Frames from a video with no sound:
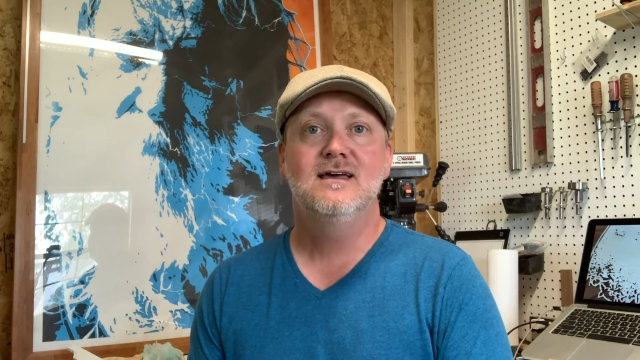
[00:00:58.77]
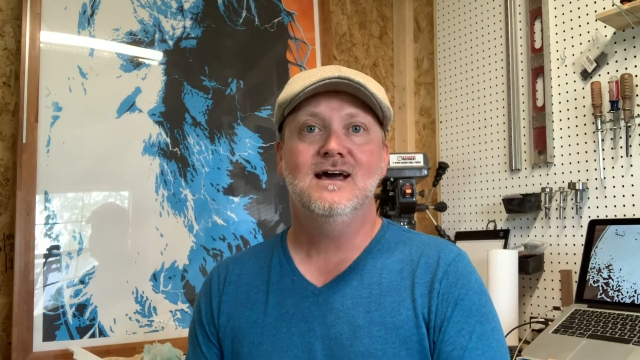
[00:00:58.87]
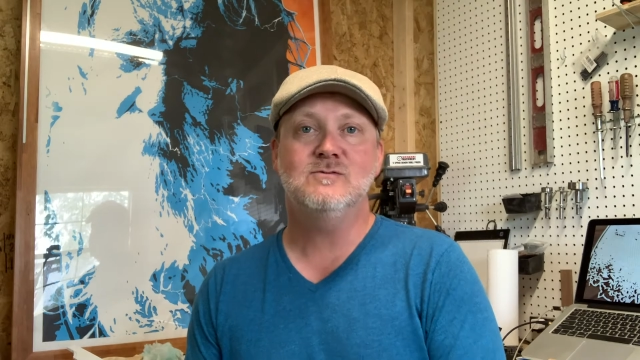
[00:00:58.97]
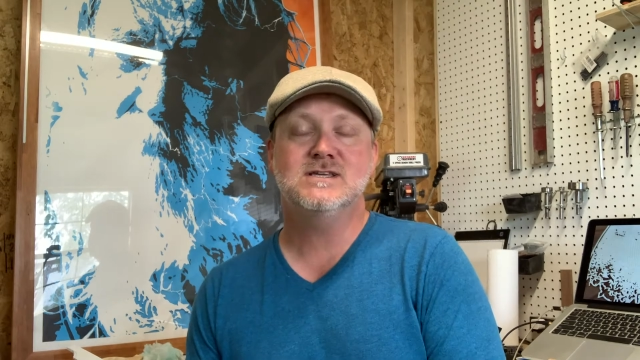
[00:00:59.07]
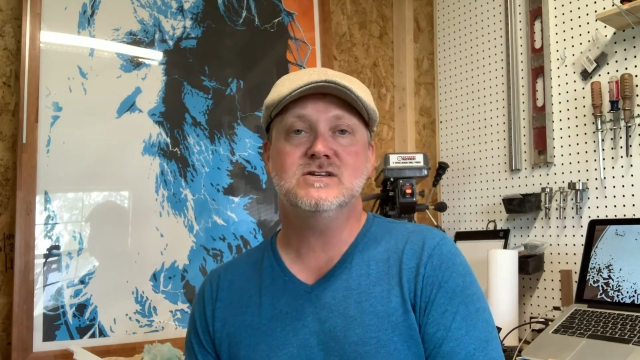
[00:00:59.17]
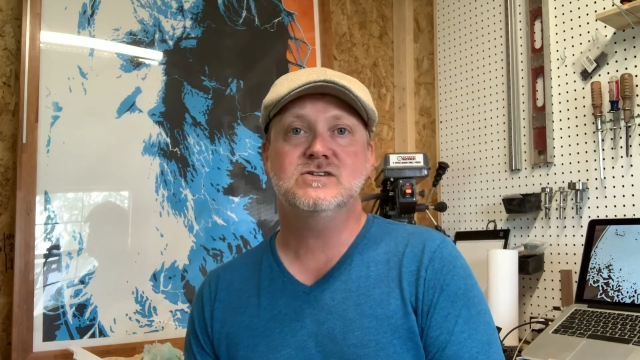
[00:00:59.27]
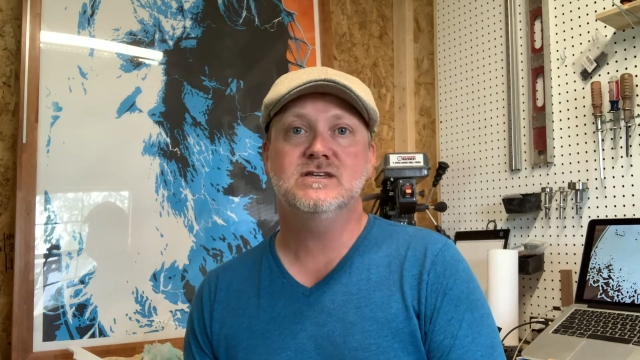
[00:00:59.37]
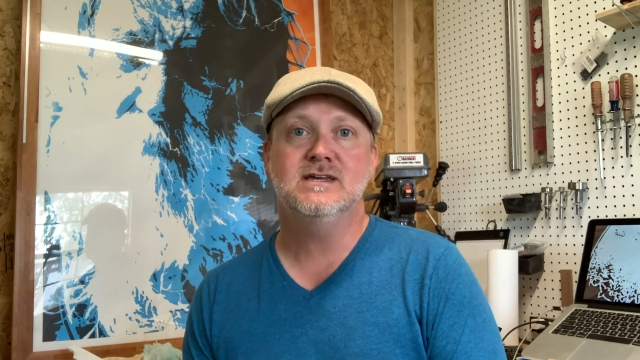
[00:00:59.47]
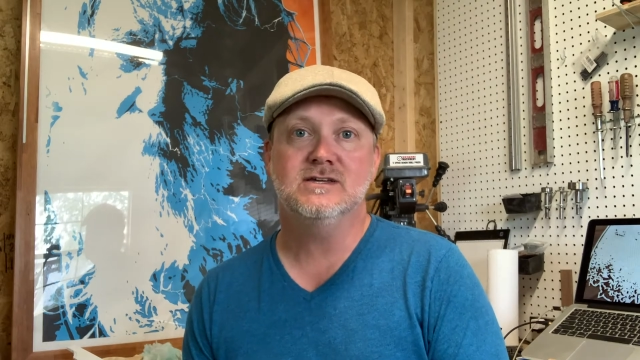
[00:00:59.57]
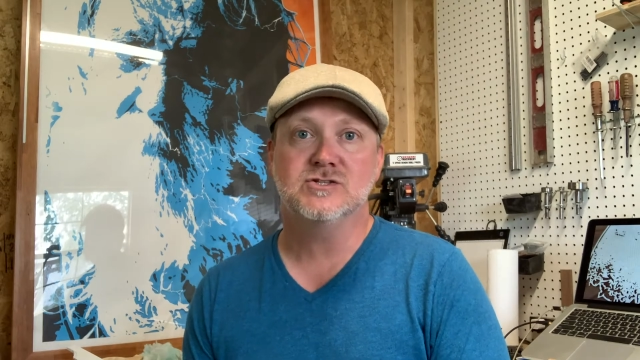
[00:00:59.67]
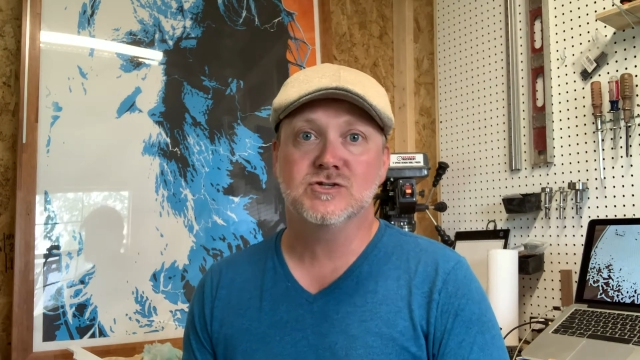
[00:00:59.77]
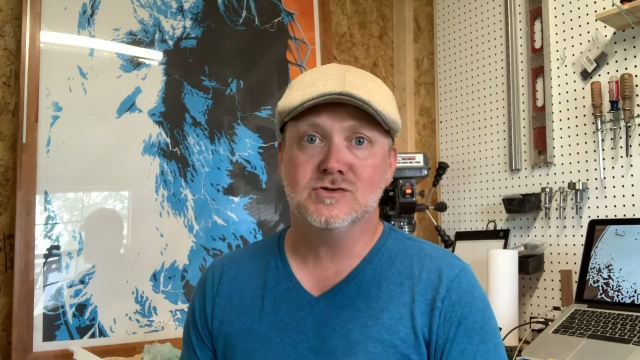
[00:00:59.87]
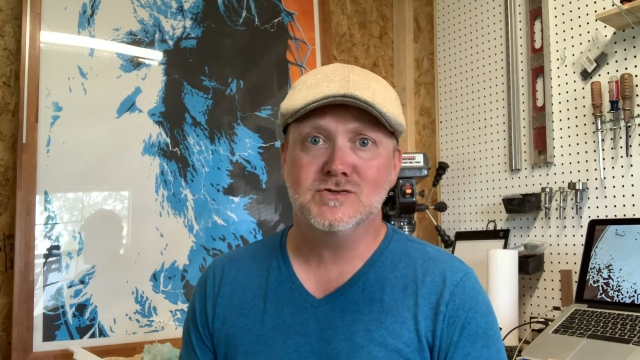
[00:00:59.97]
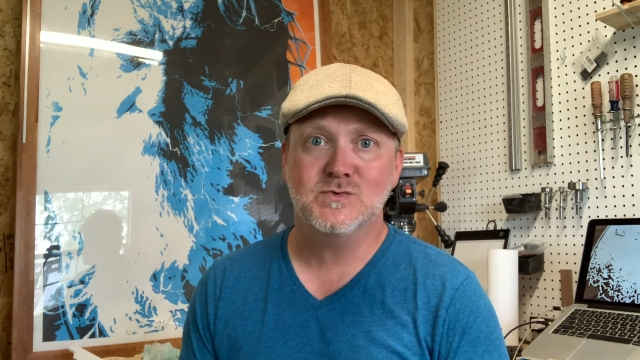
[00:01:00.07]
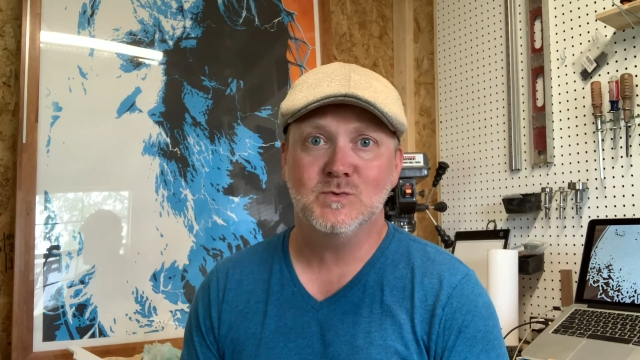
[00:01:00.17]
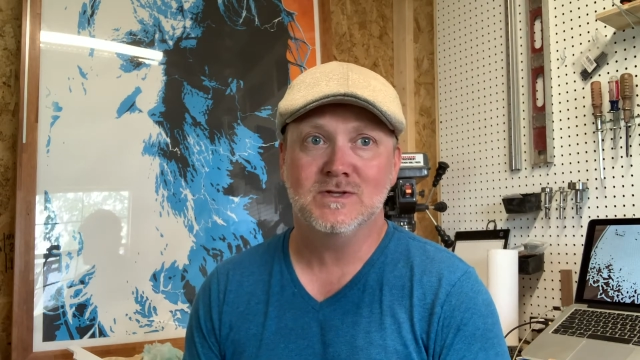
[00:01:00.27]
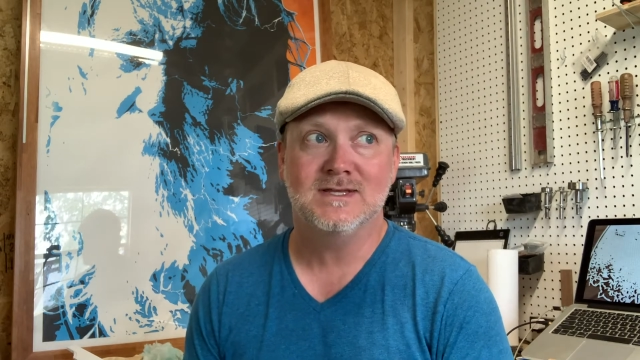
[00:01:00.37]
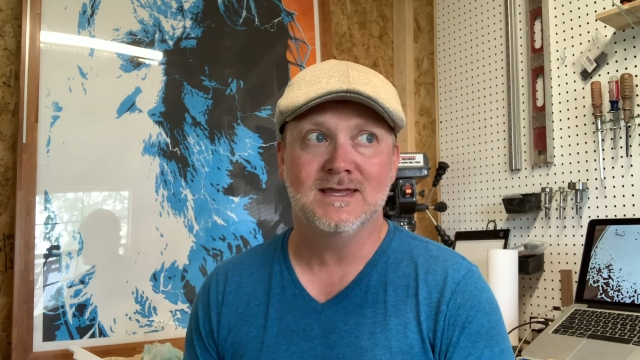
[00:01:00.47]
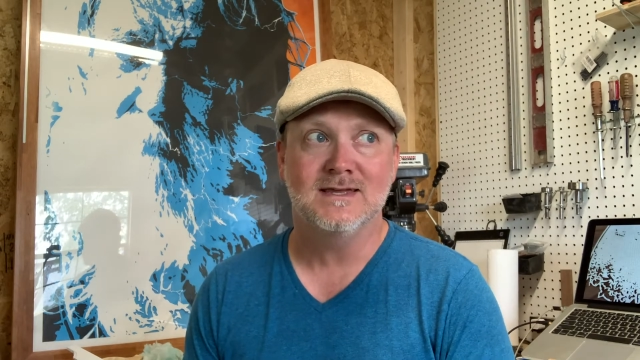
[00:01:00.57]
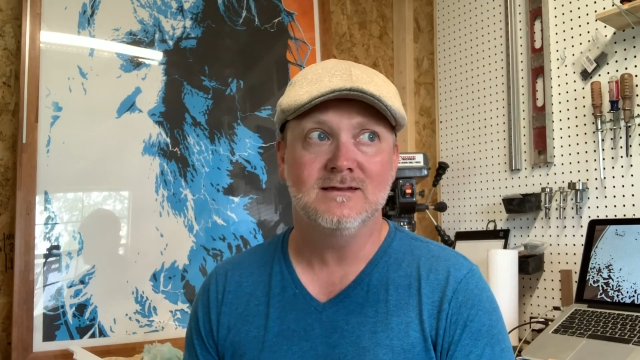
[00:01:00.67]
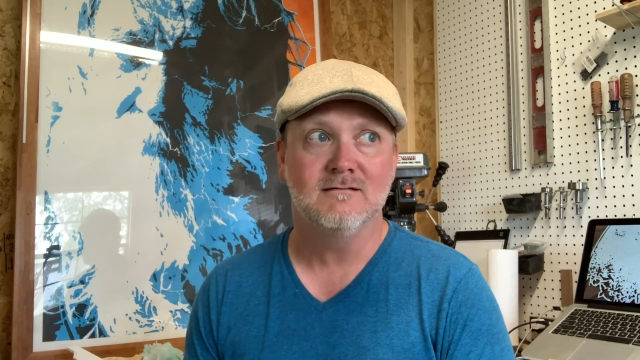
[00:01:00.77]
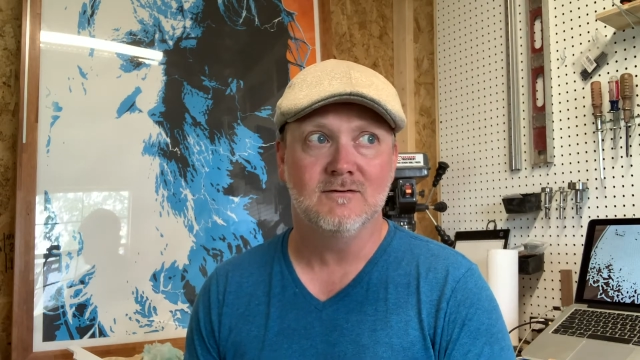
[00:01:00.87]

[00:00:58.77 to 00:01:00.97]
I was actually at church one day.